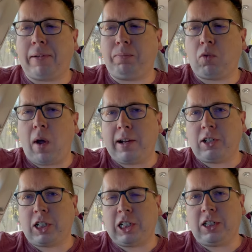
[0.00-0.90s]
Now, as a
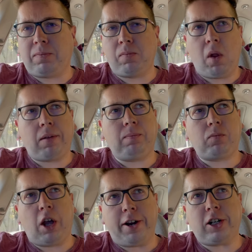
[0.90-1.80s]
kid
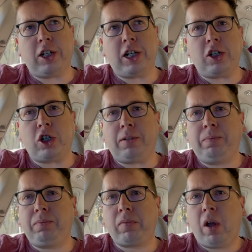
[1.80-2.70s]
and a teenager,
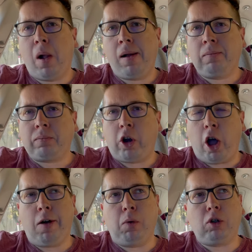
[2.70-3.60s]

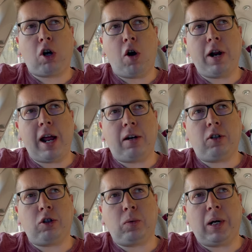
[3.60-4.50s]
I would go down
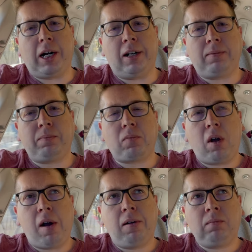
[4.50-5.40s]
to
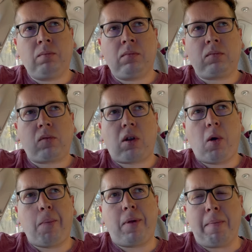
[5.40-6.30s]

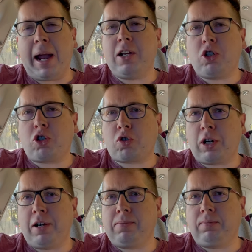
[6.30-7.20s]
the main
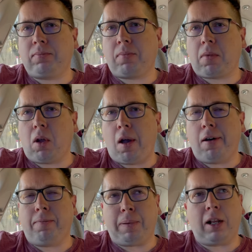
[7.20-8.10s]
street
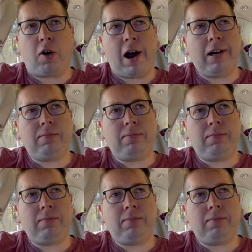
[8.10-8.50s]
of Ballarat,